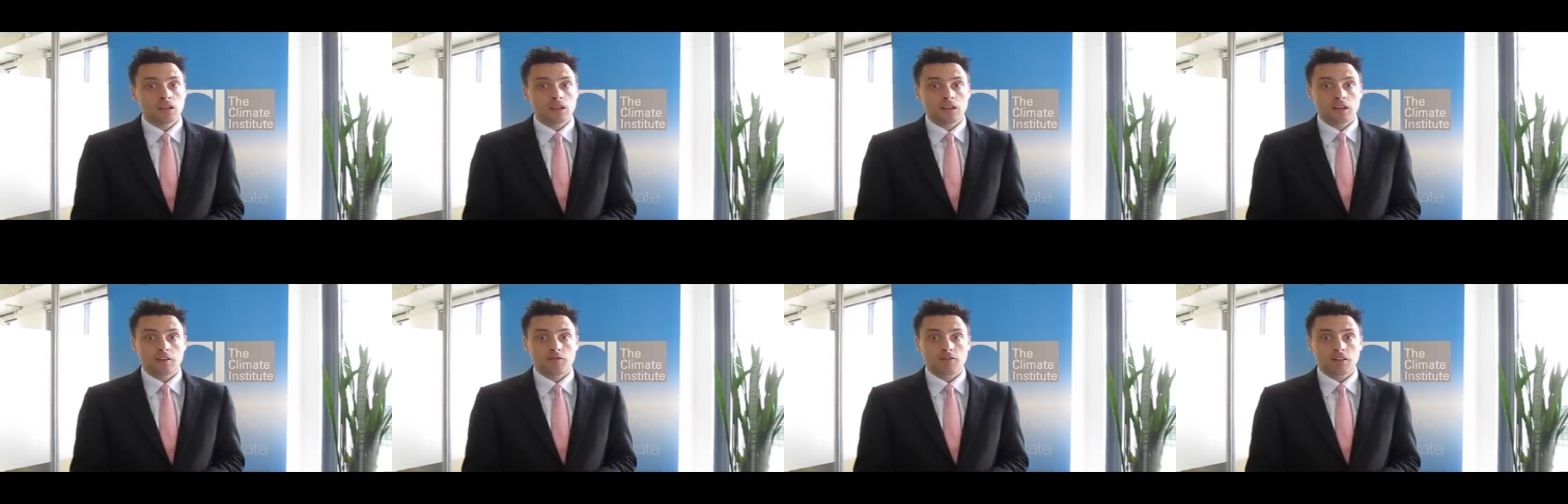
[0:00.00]

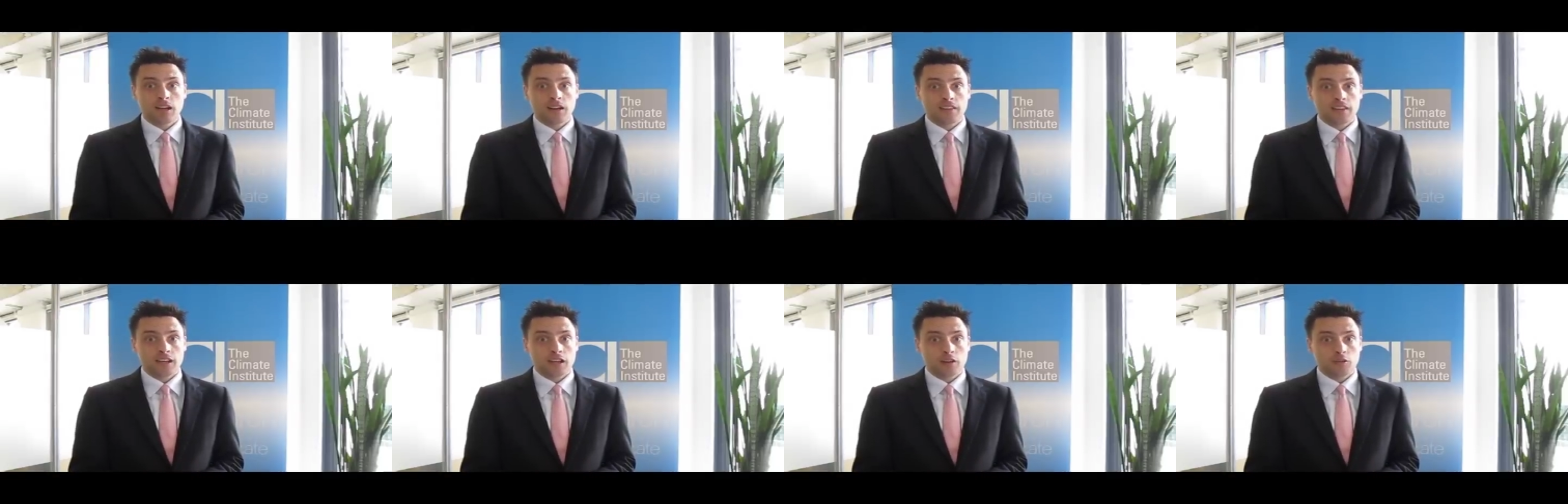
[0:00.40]
Every
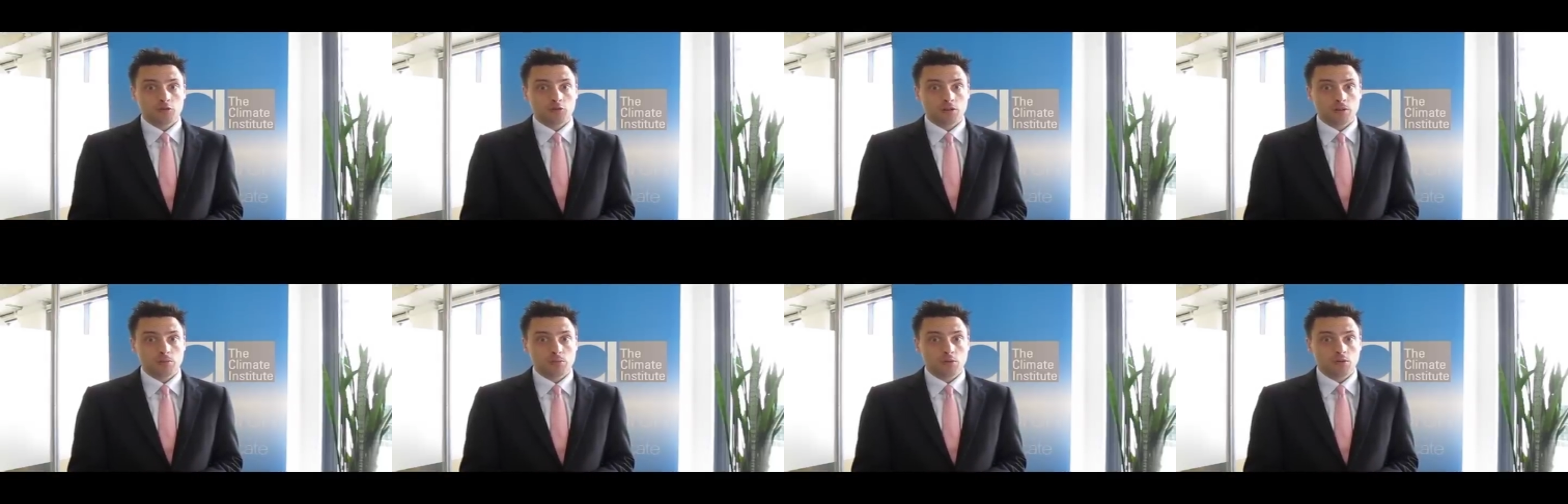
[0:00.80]
other
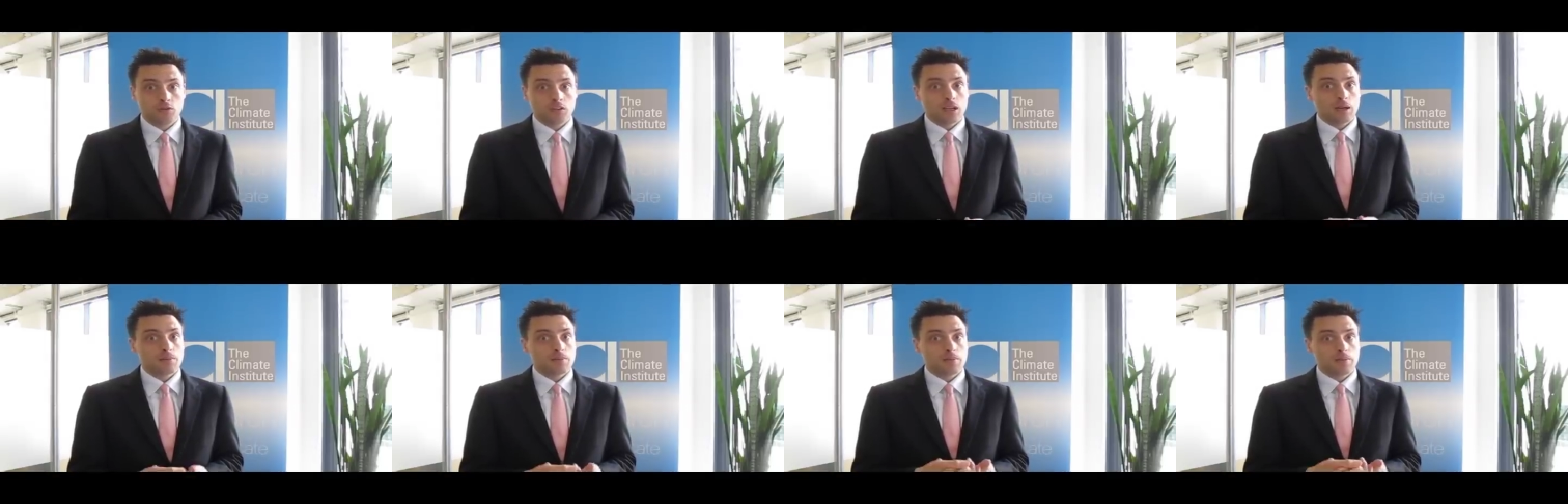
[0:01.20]
country moved
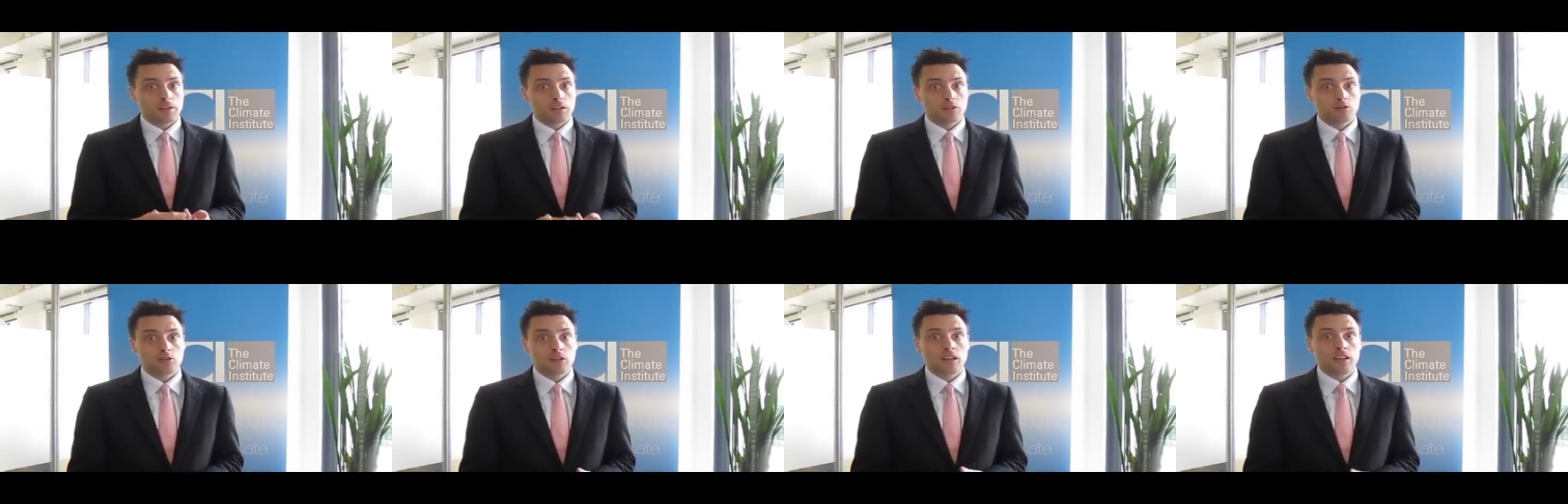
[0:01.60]
up, but
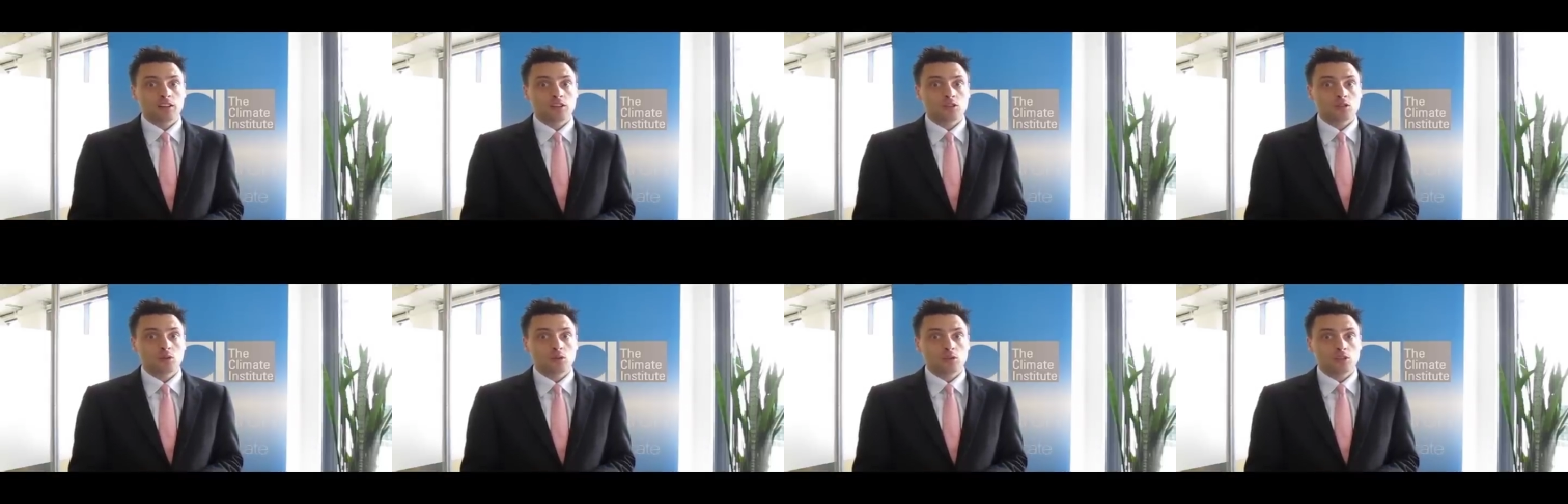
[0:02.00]
Australia's
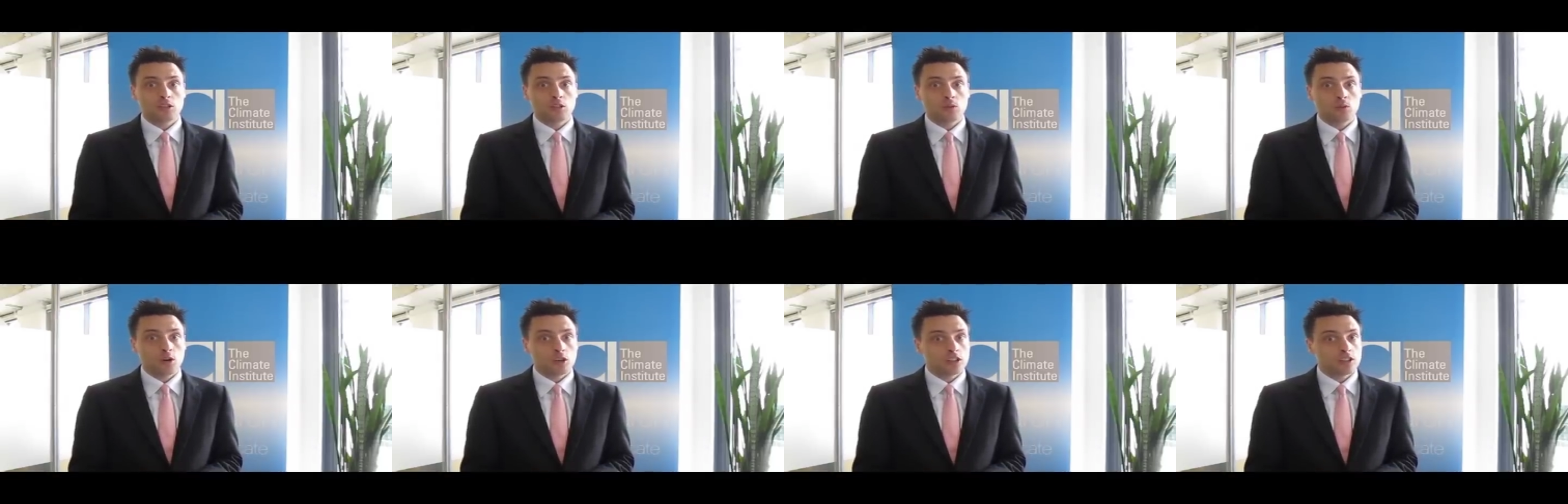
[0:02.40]
score
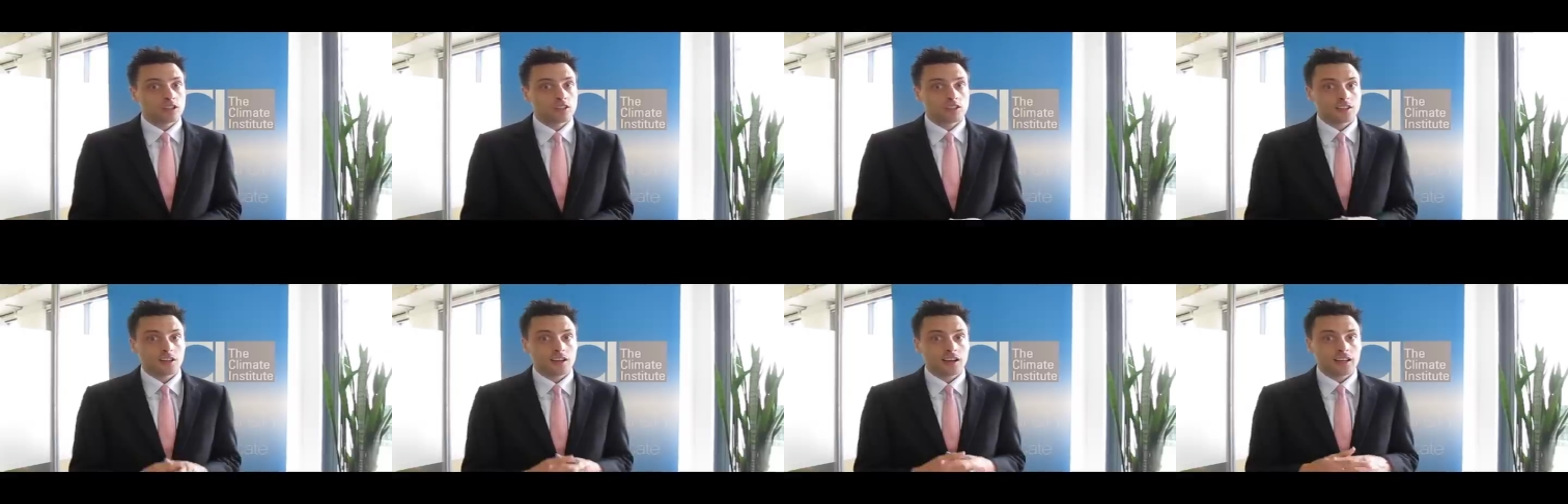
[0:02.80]
did worsen
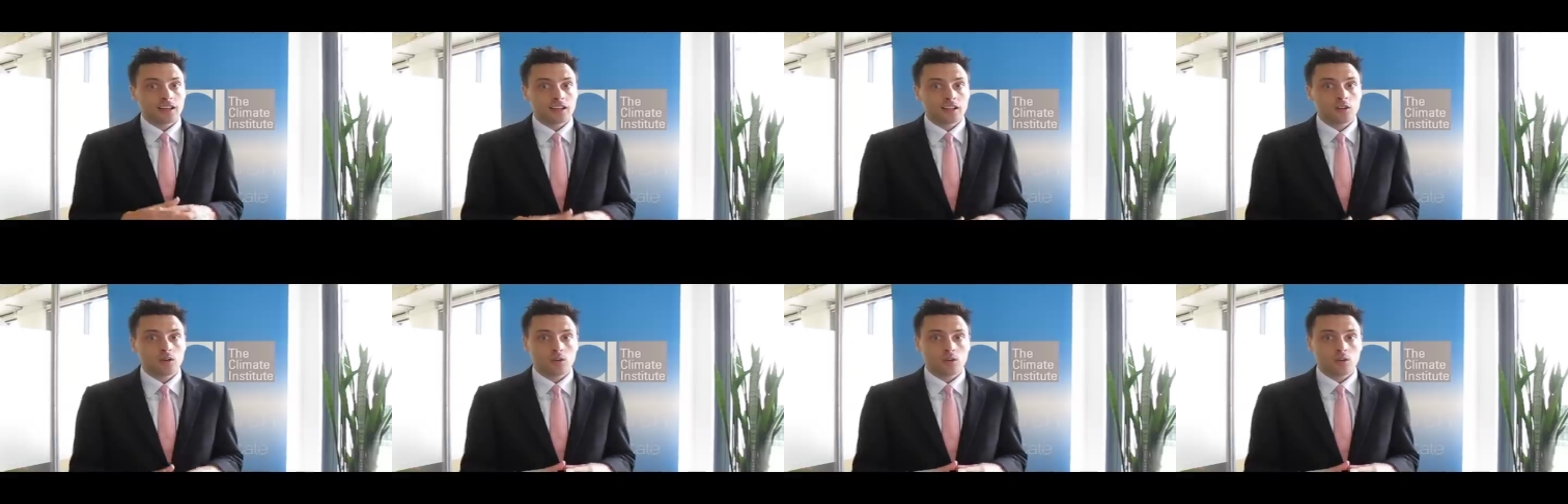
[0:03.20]
slightly,